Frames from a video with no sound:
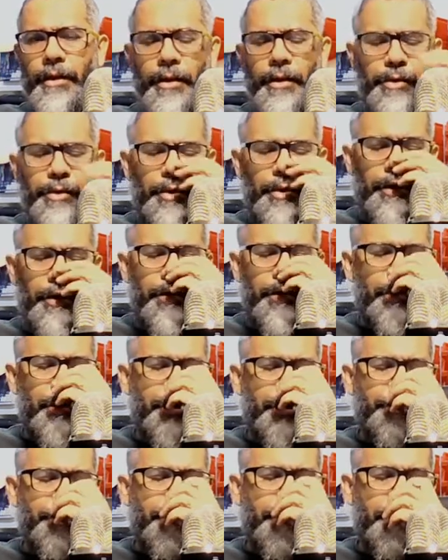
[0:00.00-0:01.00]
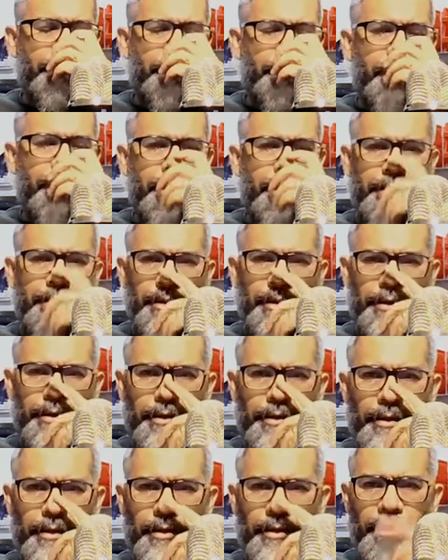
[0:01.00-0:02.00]
So in order to build a laser,
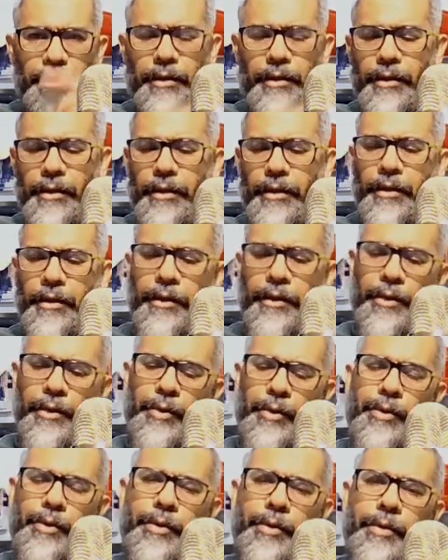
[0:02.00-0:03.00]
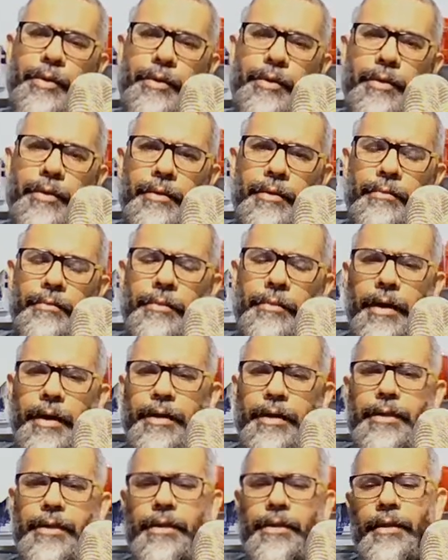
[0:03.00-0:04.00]
you
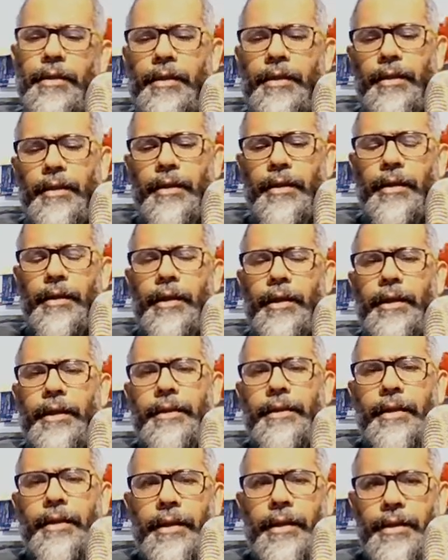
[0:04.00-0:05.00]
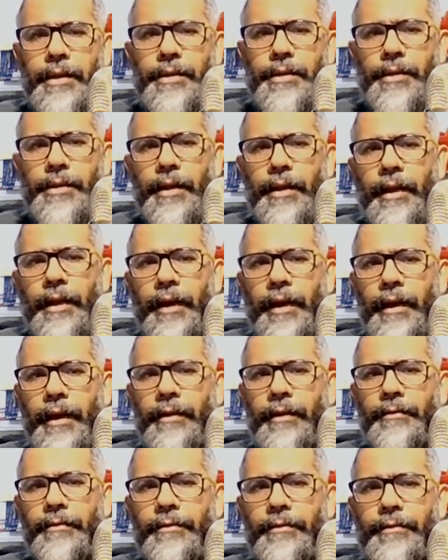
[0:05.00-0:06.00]
must at least
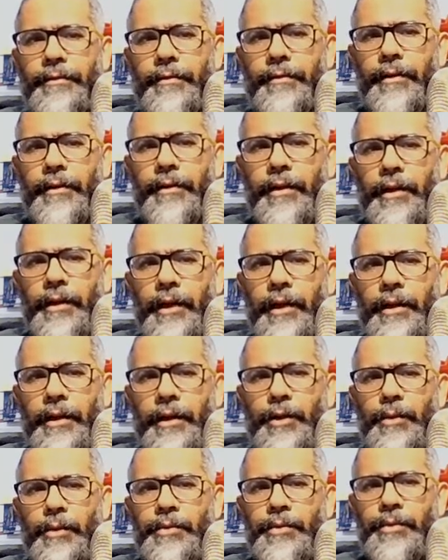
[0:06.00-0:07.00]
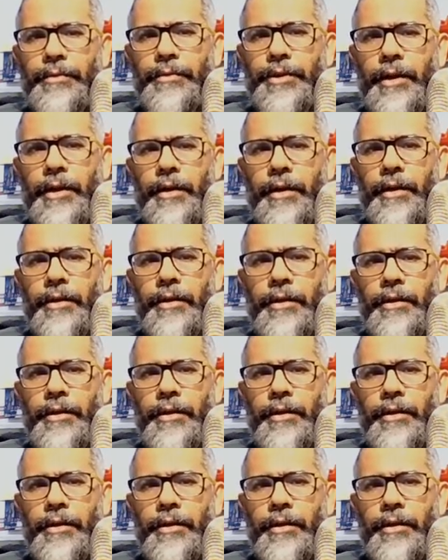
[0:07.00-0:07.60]
have atoms which are